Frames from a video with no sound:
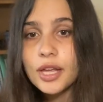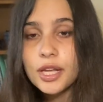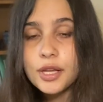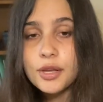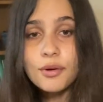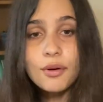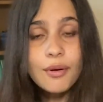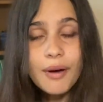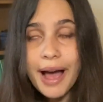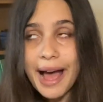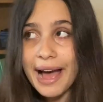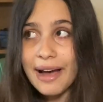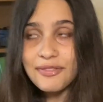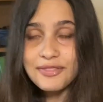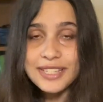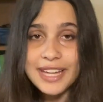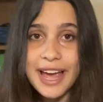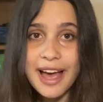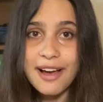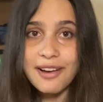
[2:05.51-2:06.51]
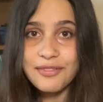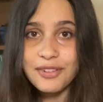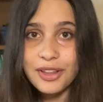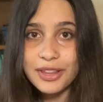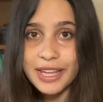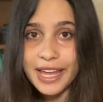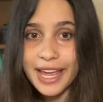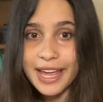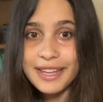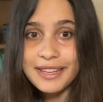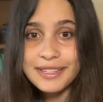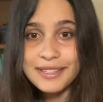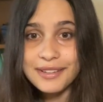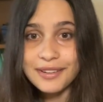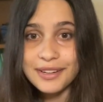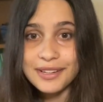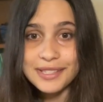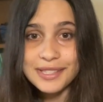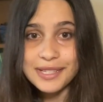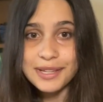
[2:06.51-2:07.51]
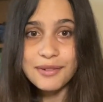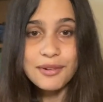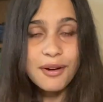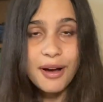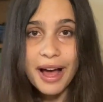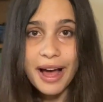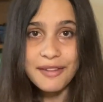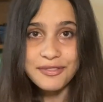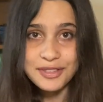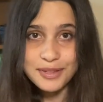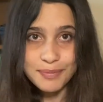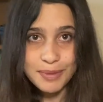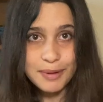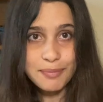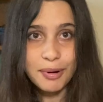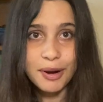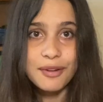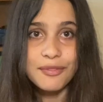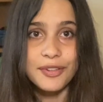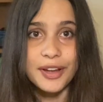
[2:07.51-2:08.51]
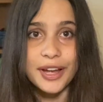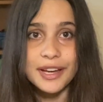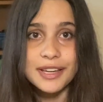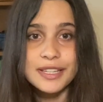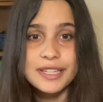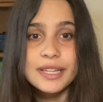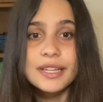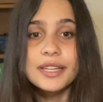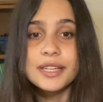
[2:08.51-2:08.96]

You don't have to have all the answers. You don't have to be perfect.